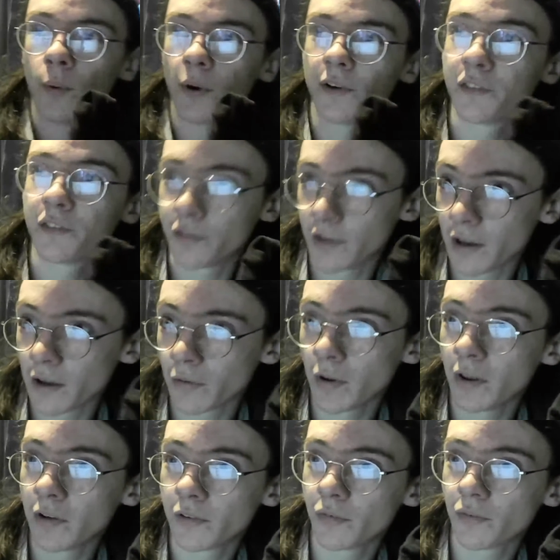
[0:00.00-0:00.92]
a
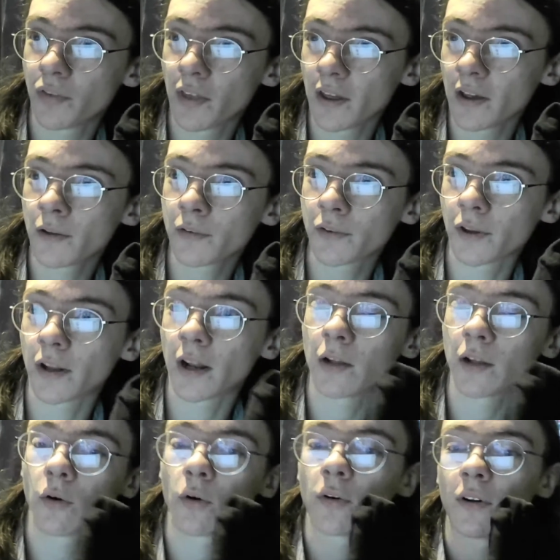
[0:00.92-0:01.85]
series of things and I'd
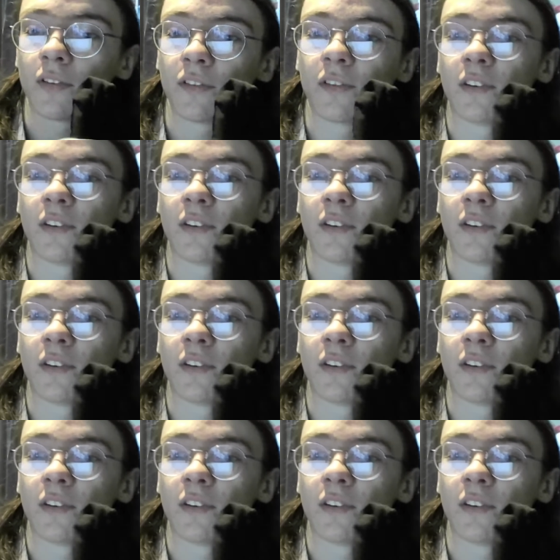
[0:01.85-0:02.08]
already